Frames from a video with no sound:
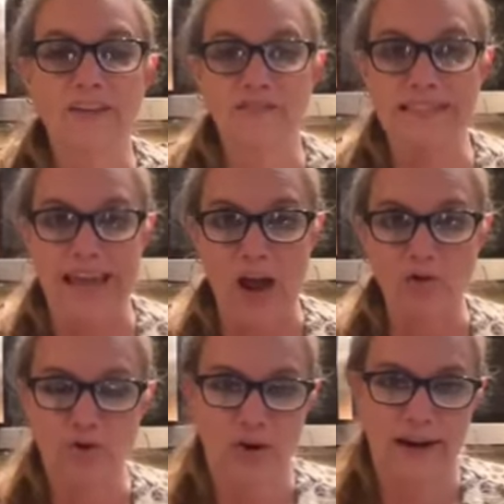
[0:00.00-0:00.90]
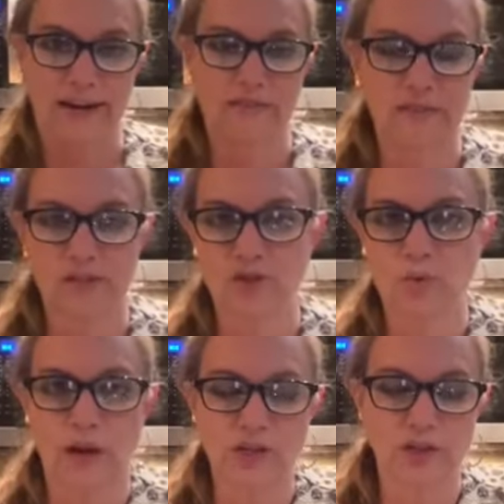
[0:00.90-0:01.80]
downgraded the
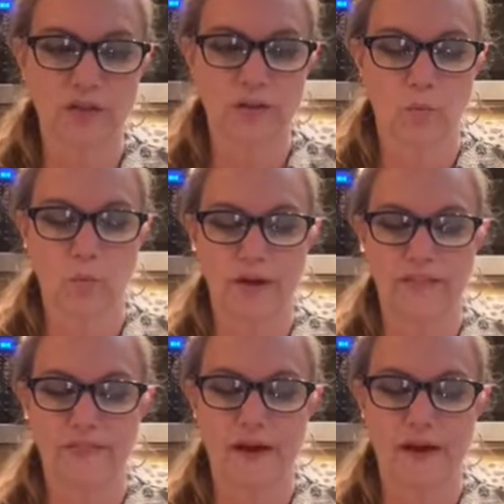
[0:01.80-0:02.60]
situation with